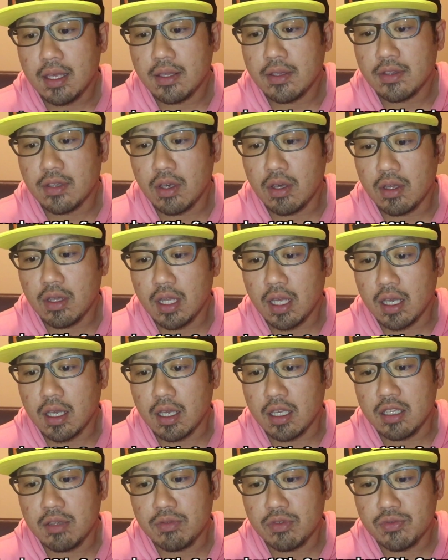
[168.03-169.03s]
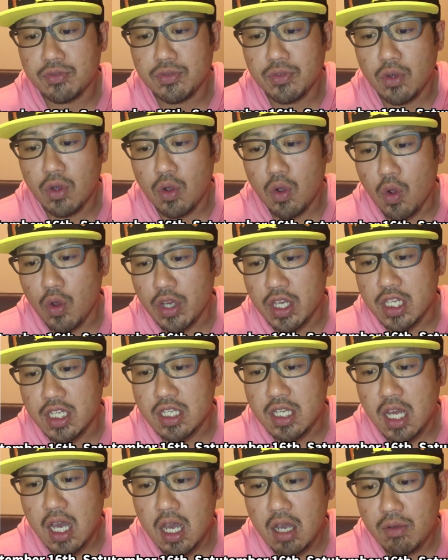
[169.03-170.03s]
So like even for
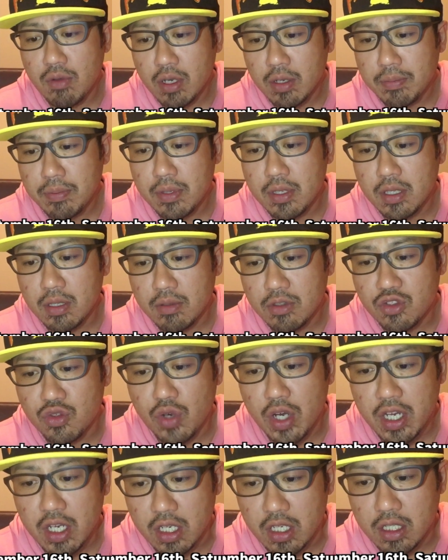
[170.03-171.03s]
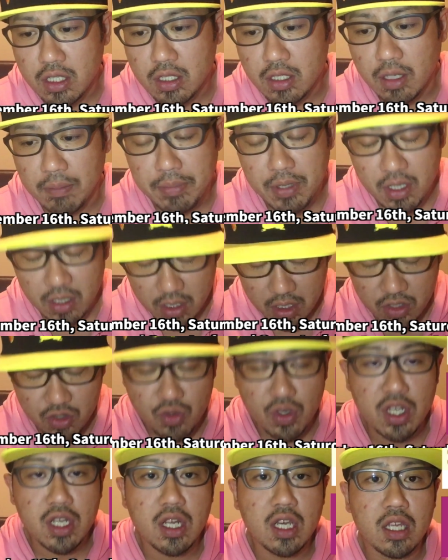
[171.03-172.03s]
Okinawa trainer, the
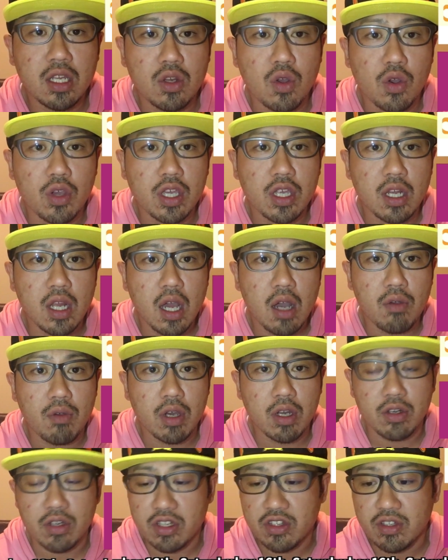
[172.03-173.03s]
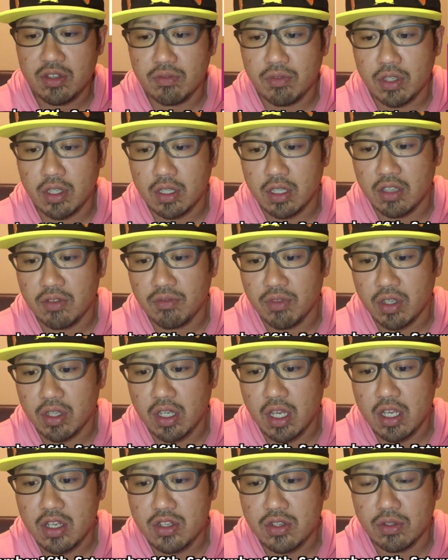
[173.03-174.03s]
trainer in Okinawa receiving the
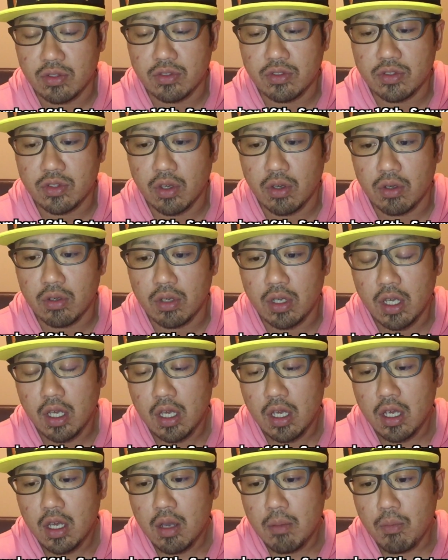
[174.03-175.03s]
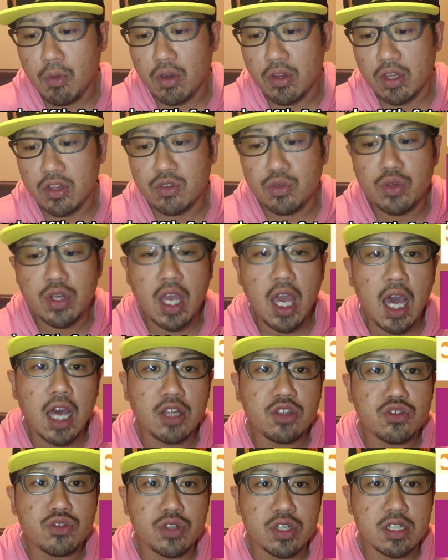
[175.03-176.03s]
invitation, so more than
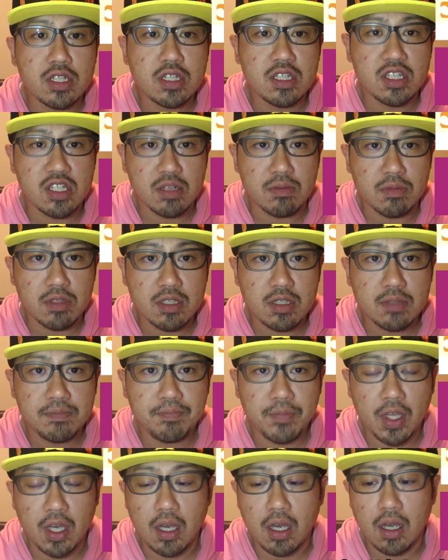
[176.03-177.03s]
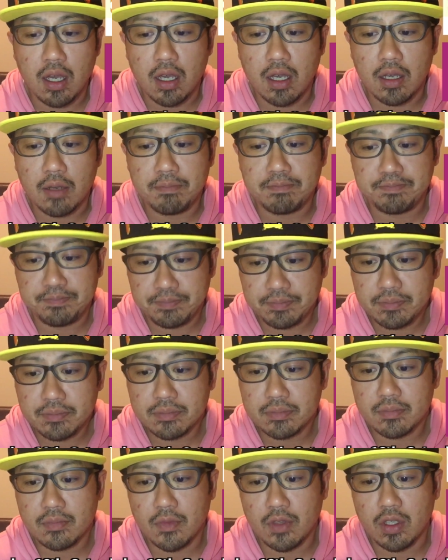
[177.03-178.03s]
300 gyms
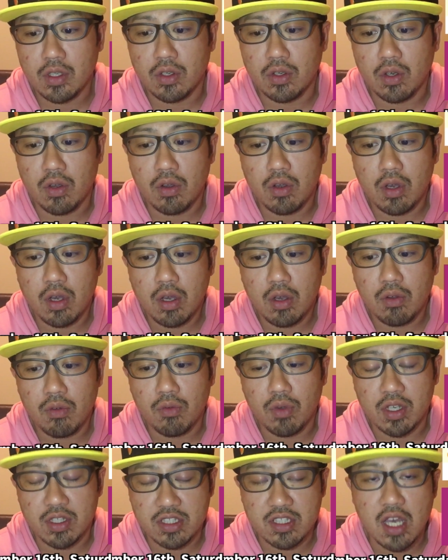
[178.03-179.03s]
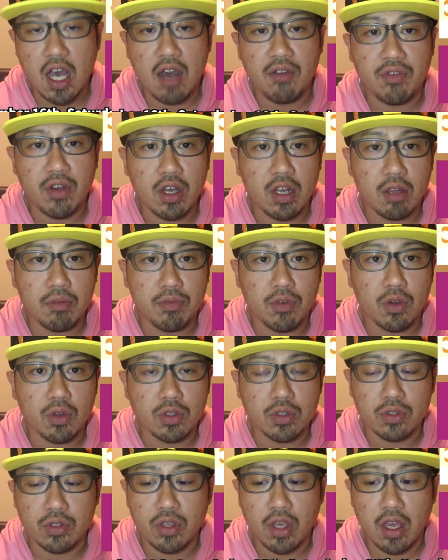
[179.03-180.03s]
you know, was available
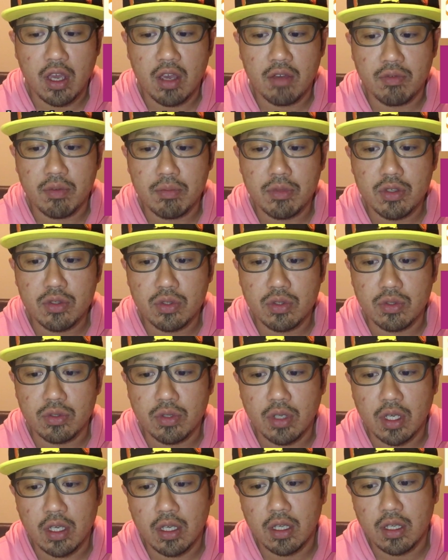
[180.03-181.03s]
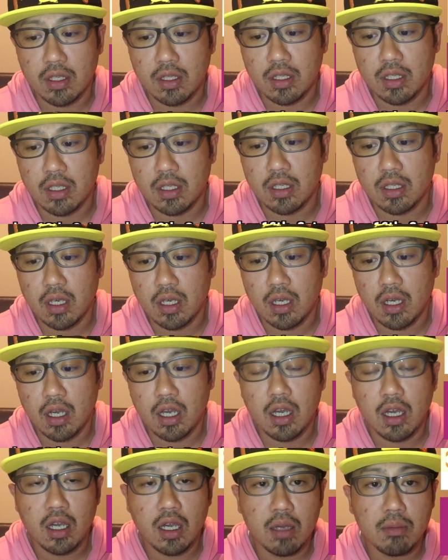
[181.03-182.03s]
to have Mewtwo. And
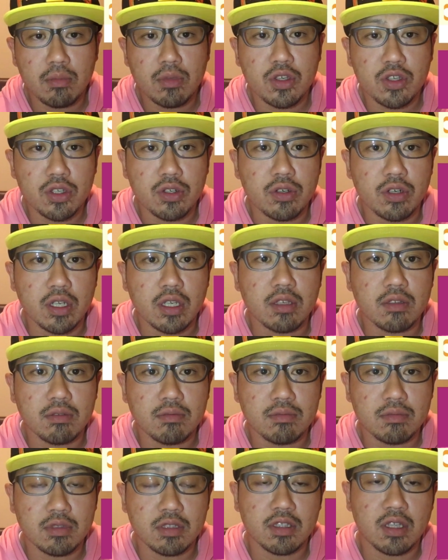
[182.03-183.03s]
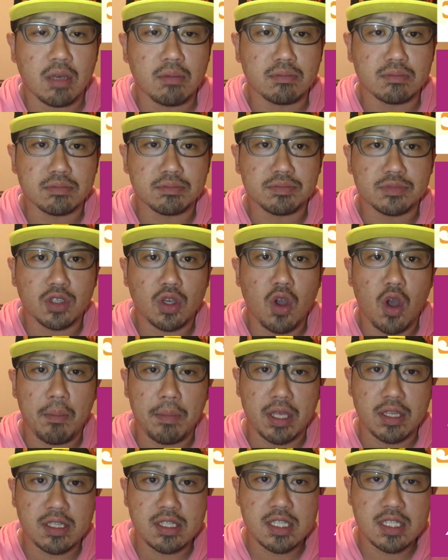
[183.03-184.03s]
I'm hearing some
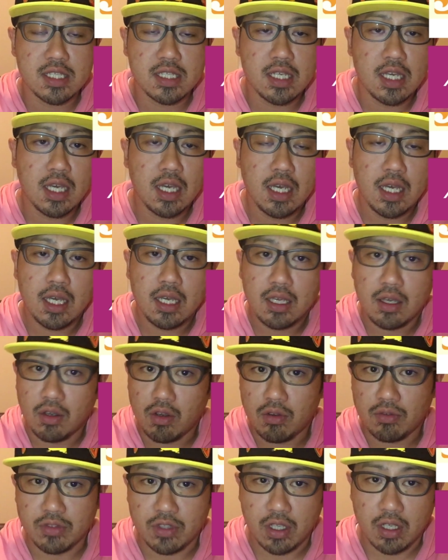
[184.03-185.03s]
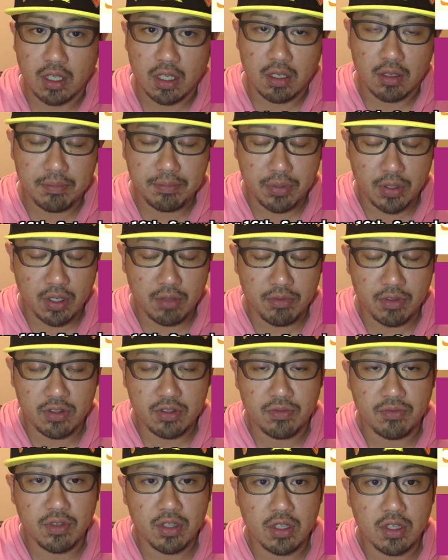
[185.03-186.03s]
comments on the
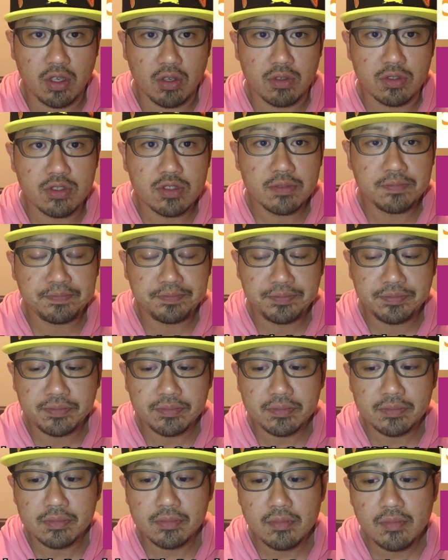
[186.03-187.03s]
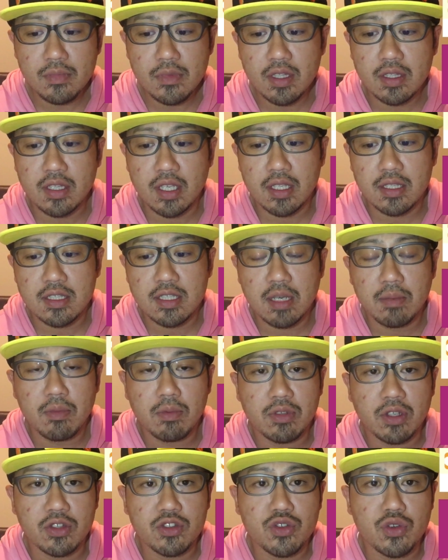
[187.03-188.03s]
previous videos that some
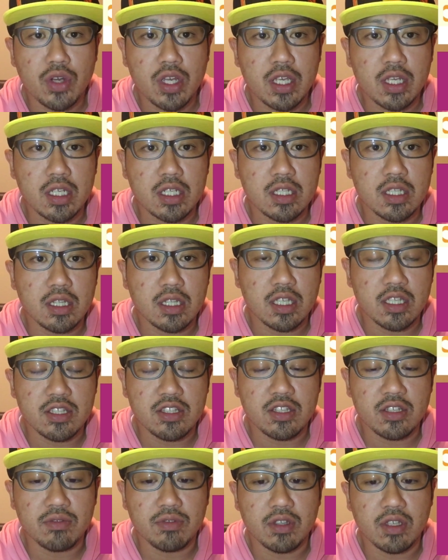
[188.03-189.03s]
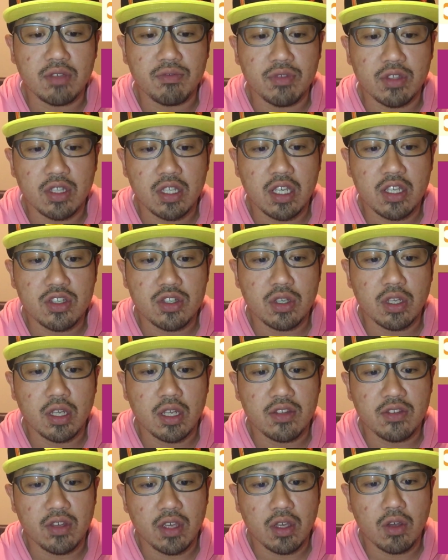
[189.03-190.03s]
of the trainers received the invitation
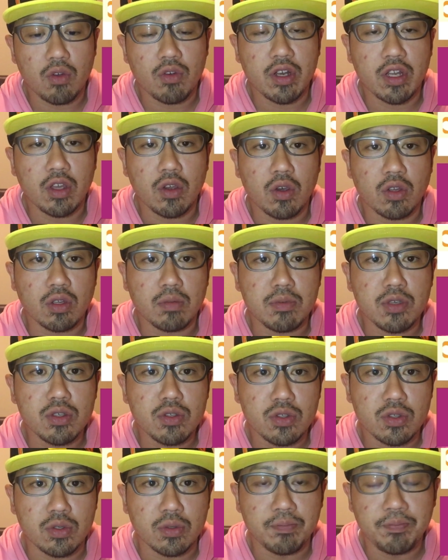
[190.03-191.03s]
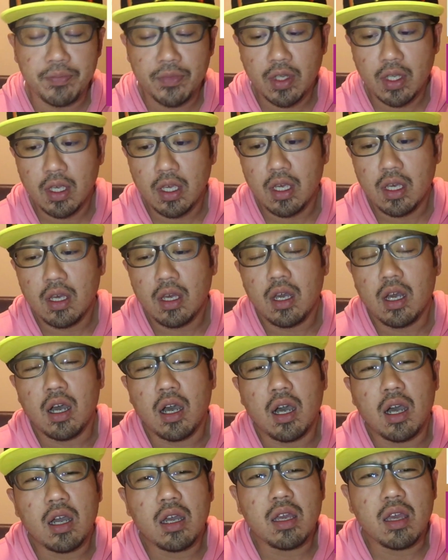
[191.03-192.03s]
and they already got Mewtwo.
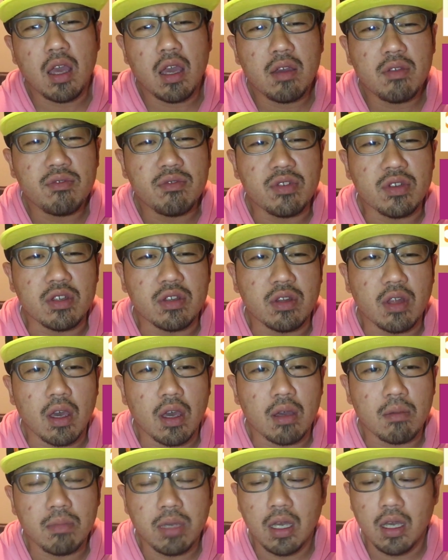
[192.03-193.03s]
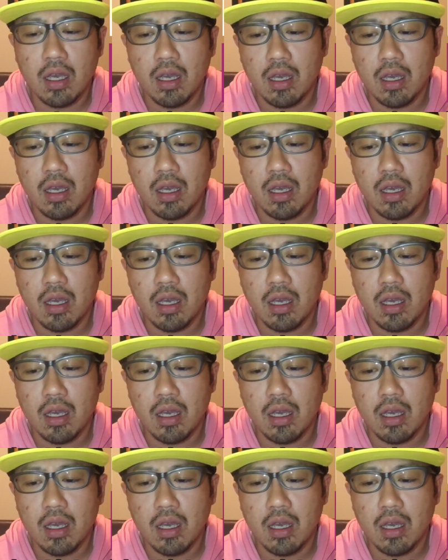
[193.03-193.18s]
I envy them.